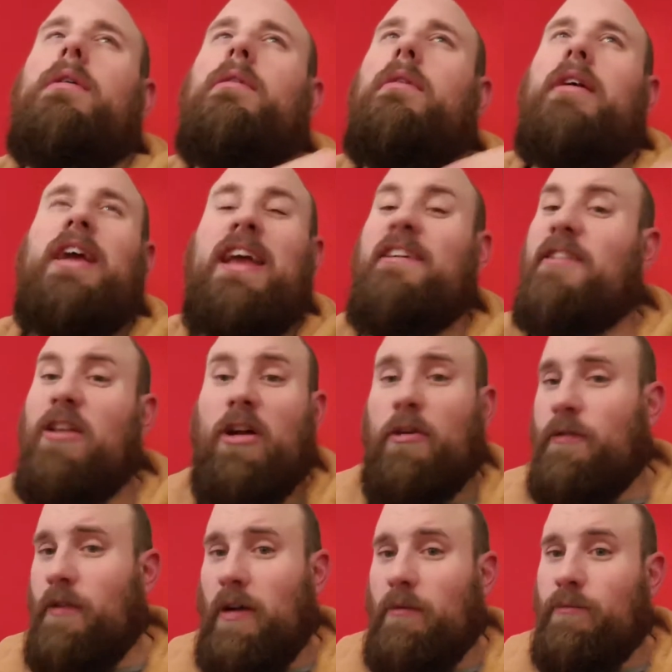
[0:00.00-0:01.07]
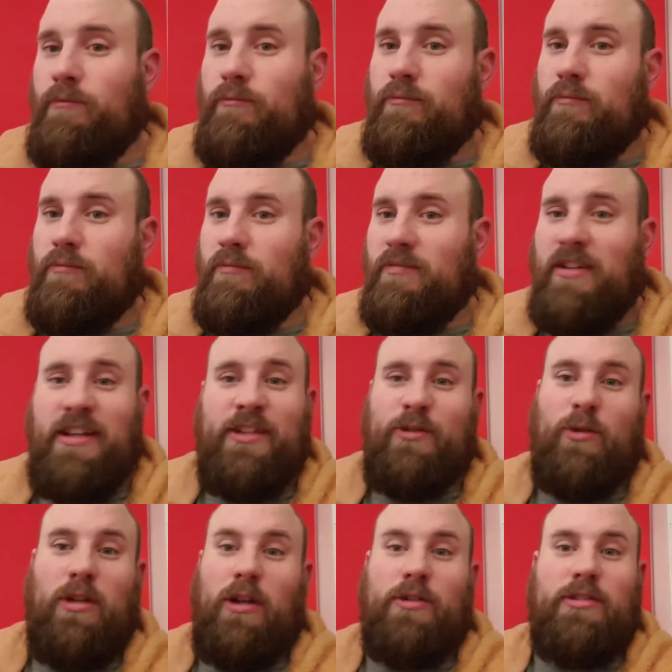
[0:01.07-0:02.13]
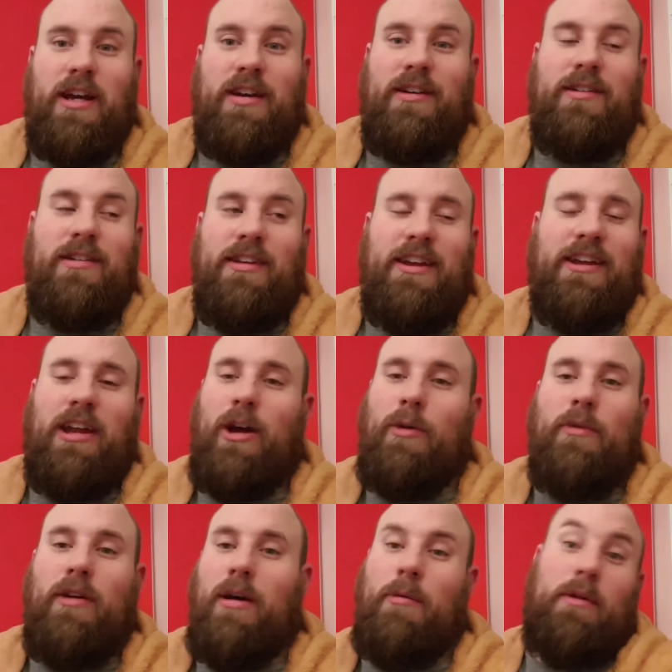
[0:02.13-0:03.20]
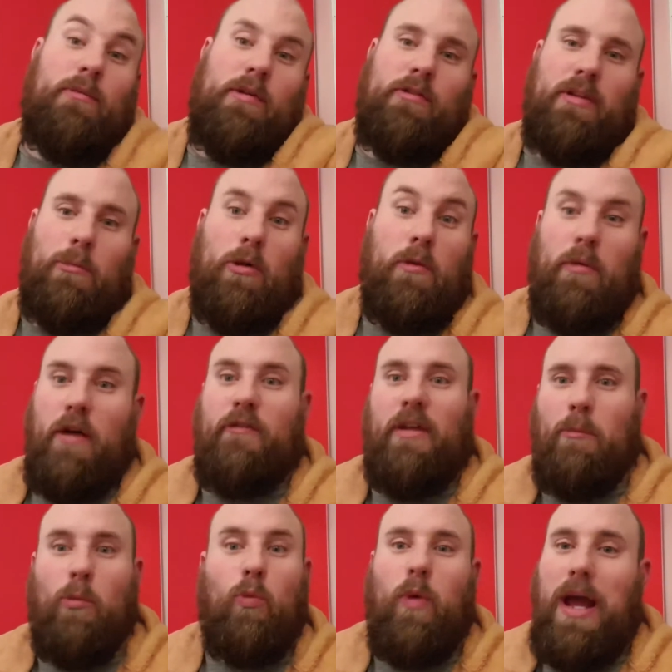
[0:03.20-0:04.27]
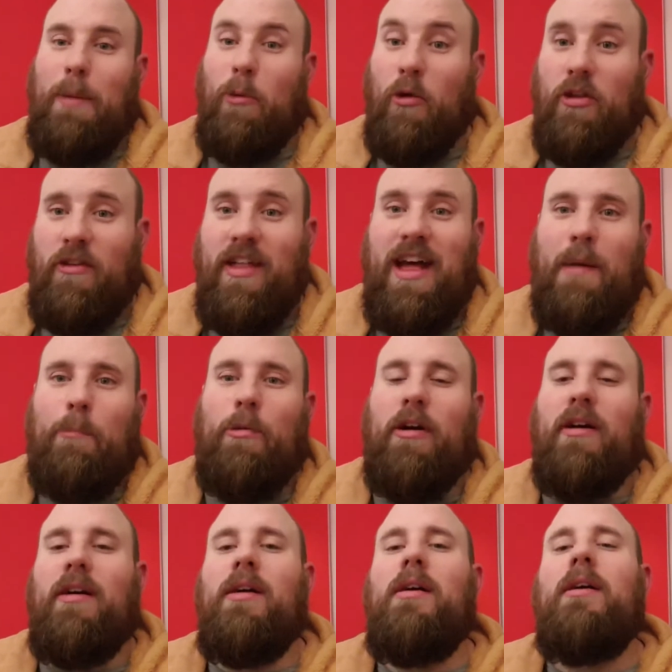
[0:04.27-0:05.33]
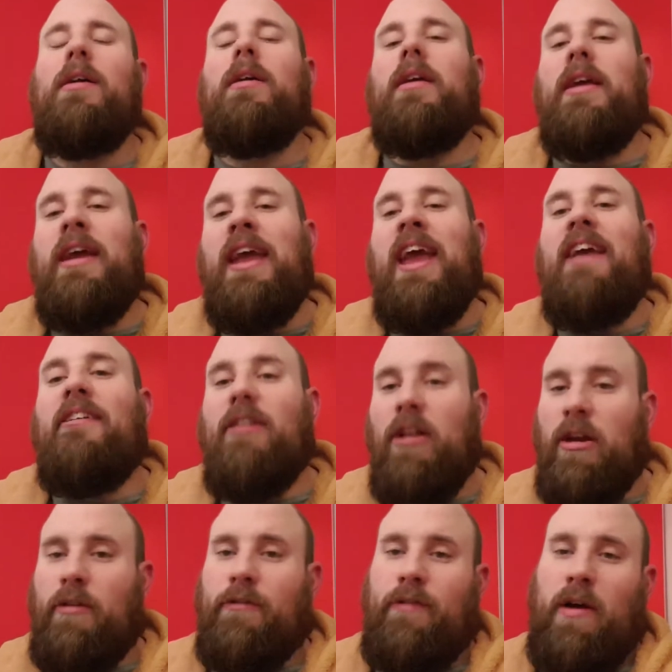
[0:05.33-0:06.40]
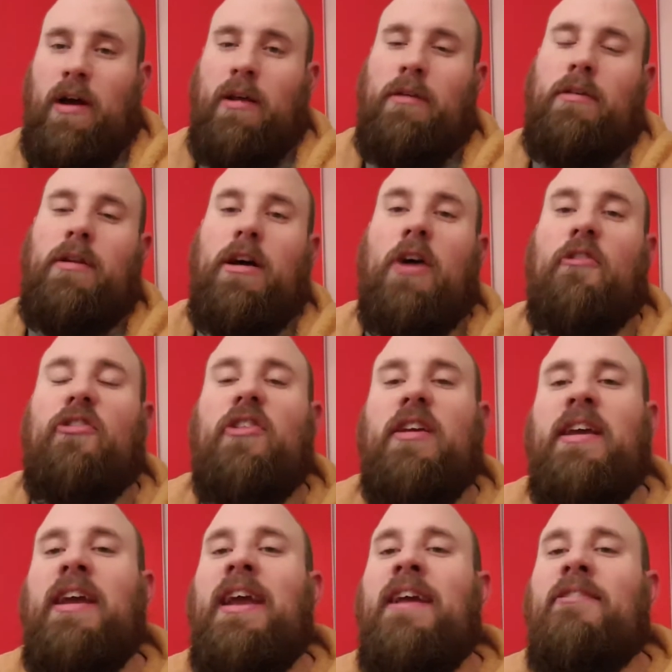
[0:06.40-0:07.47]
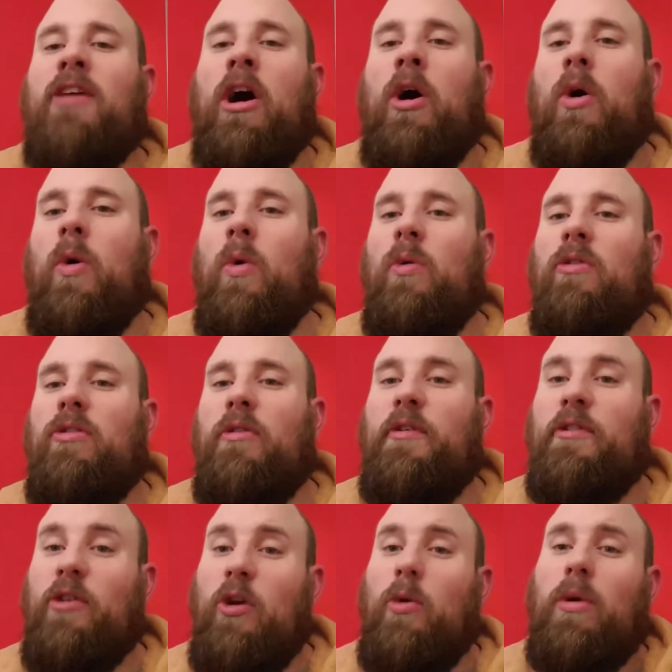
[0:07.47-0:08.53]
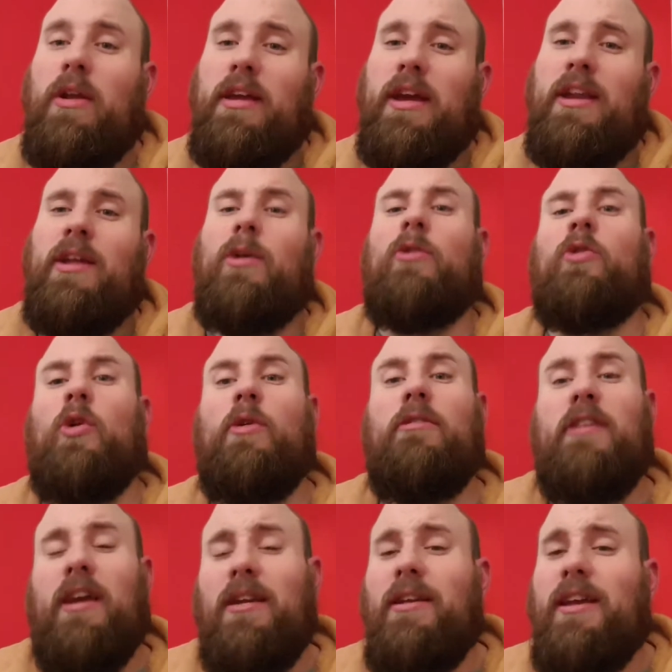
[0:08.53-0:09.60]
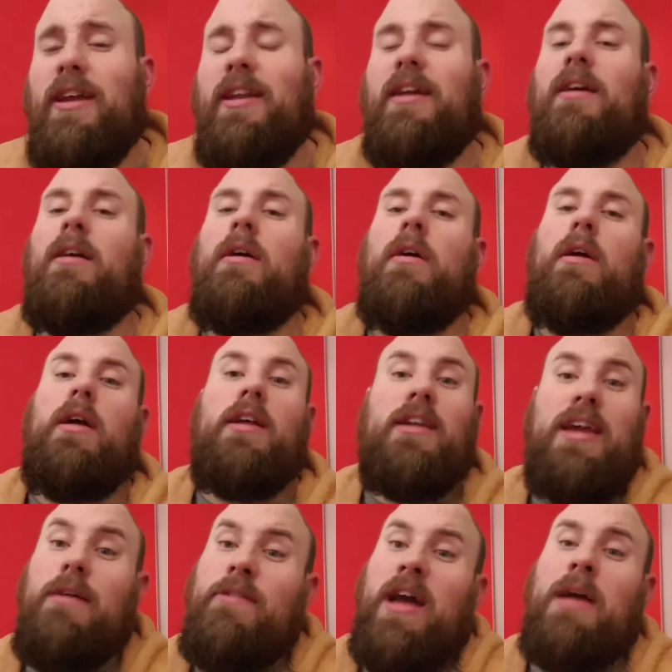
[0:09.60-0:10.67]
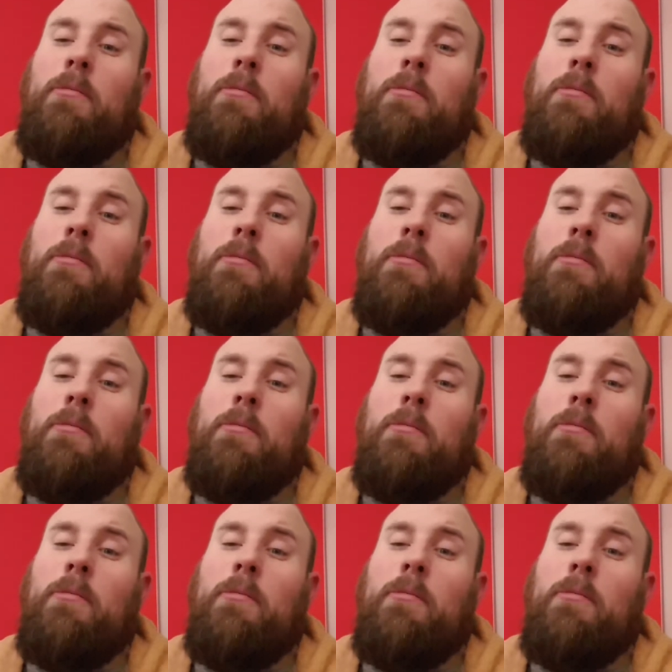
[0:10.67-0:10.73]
It's a lot of fun, is all I'll say. You know, I'll say way more than that, but It is a lot of fun. Obviously, it is old. So if you do want to get it or do intend to get it, keep that in